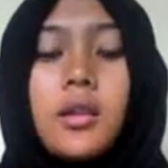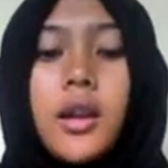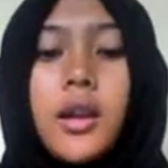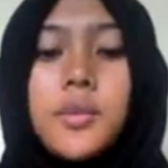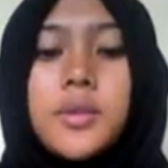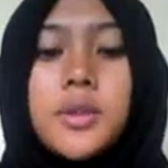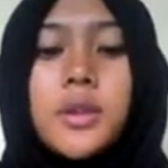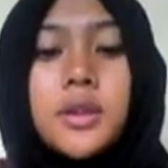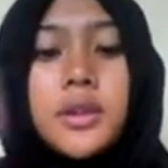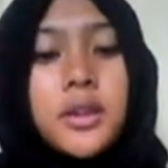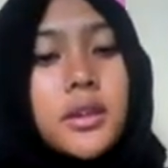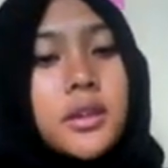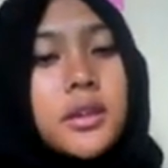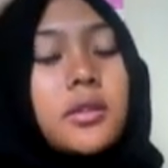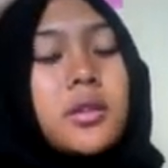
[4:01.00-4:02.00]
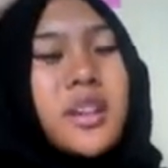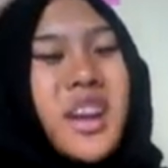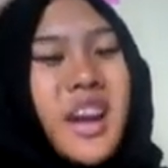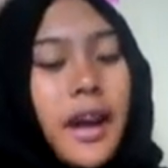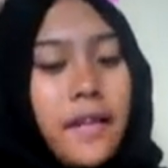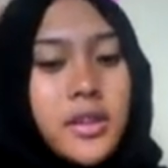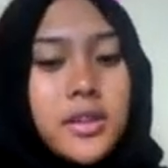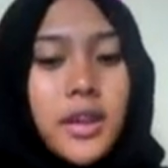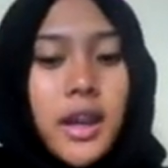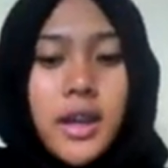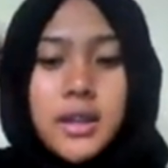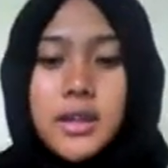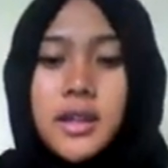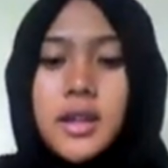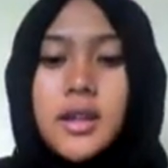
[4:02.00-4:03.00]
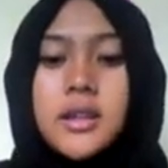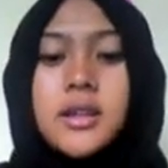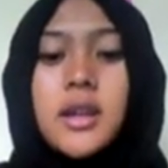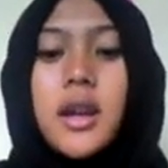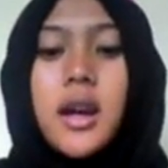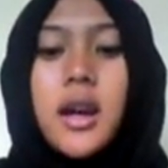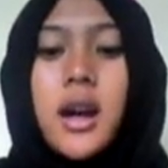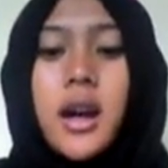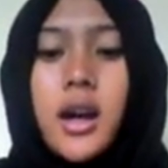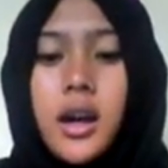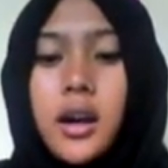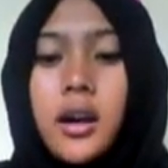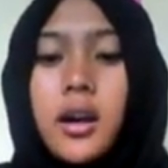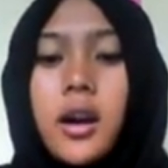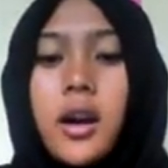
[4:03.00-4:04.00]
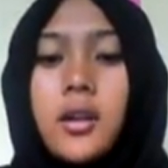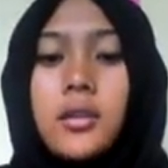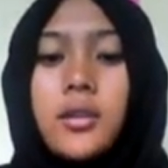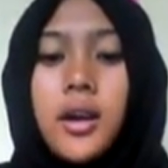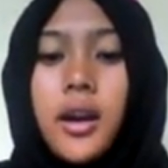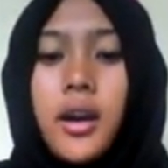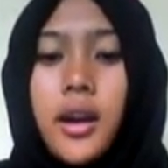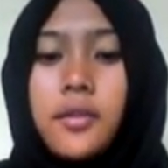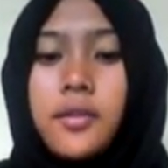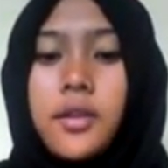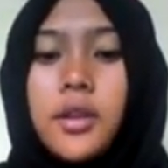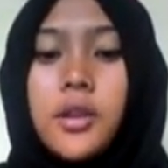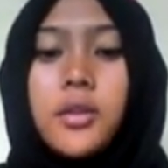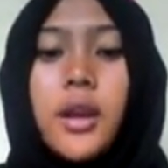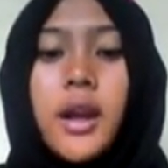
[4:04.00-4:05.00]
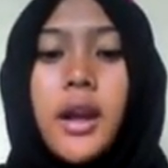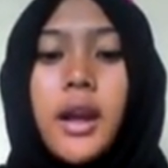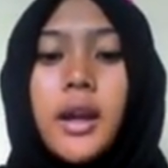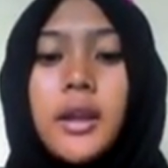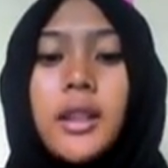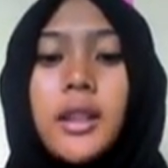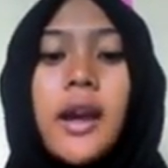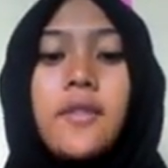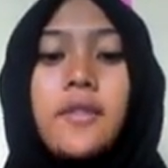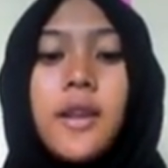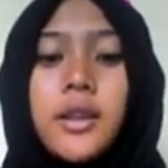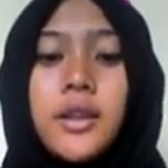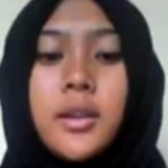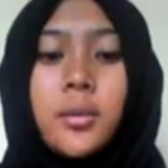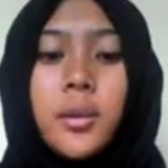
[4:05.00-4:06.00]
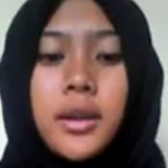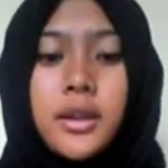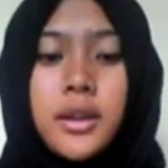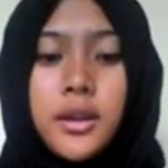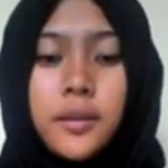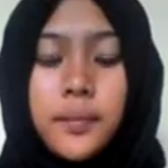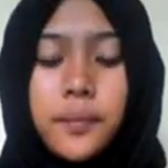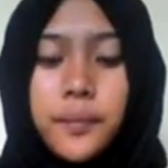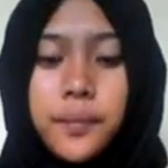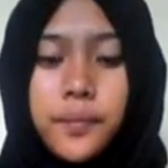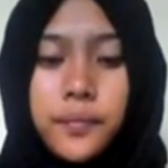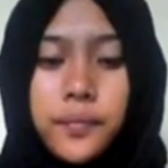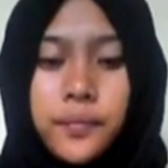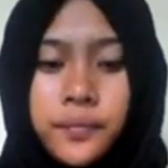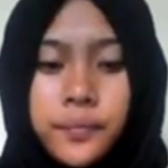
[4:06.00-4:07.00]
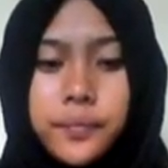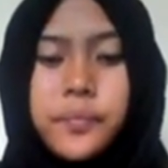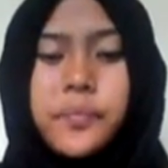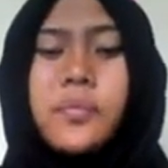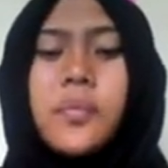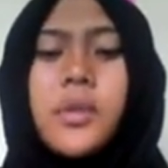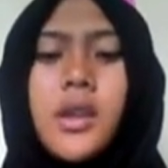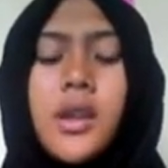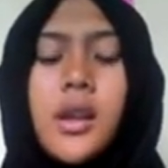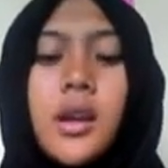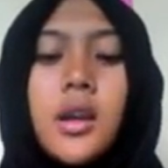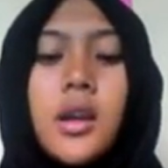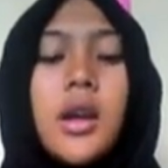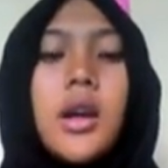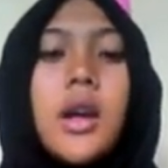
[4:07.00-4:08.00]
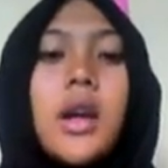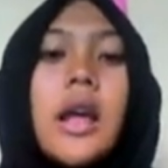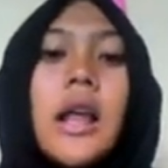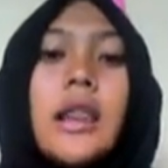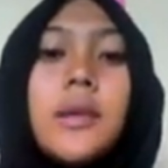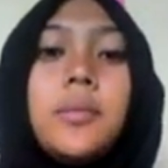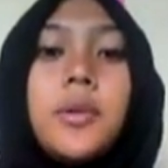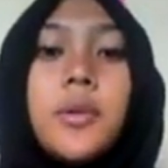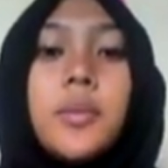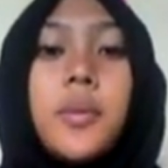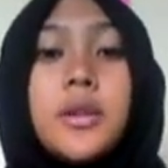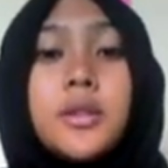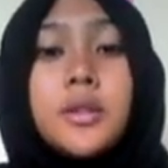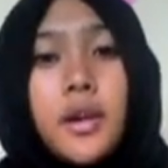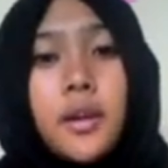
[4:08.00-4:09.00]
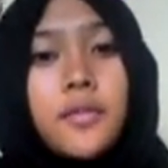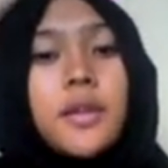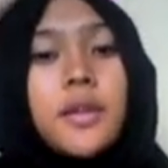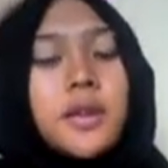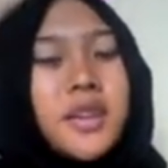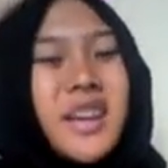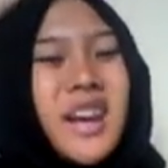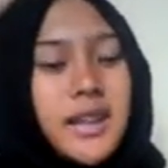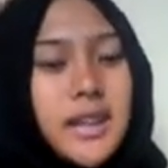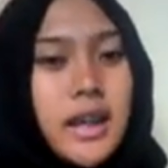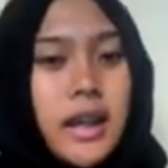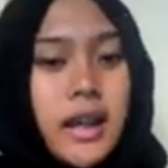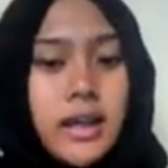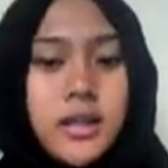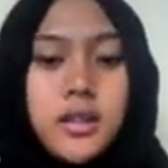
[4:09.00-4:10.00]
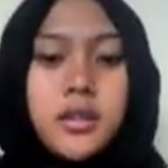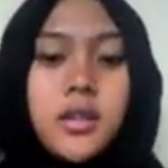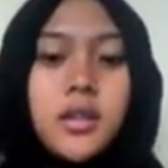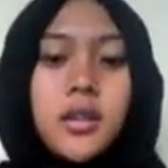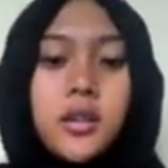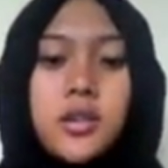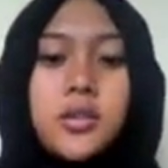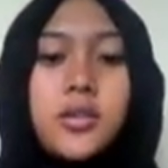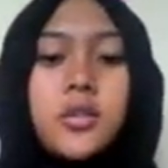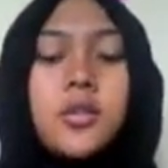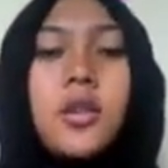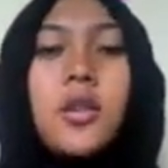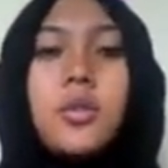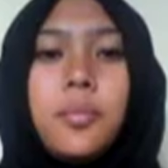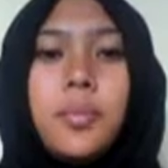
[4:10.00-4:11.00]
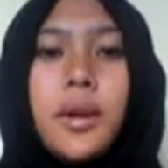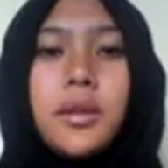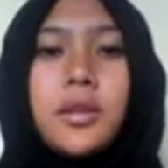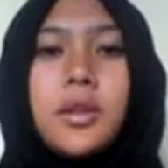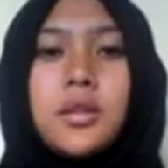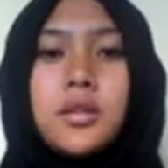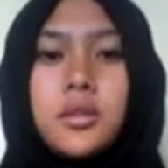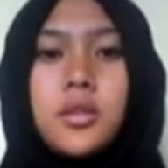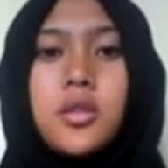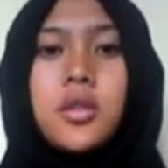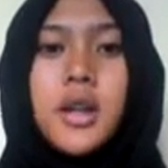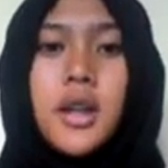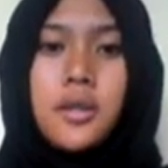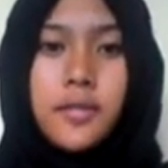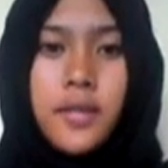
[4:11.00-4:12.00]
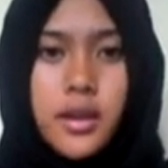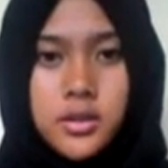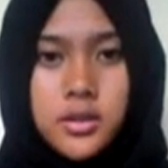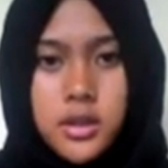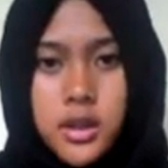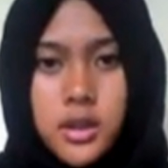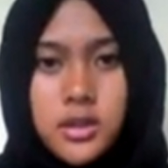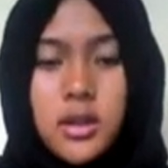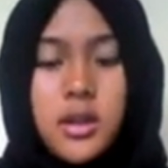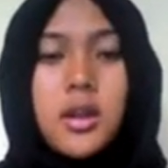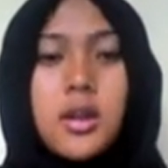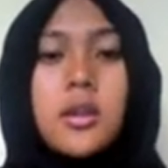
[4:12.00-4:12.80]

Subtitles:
Chapter 3 has the title is Have a Look at Life Underwater. The purpose of the text is to know about the social function,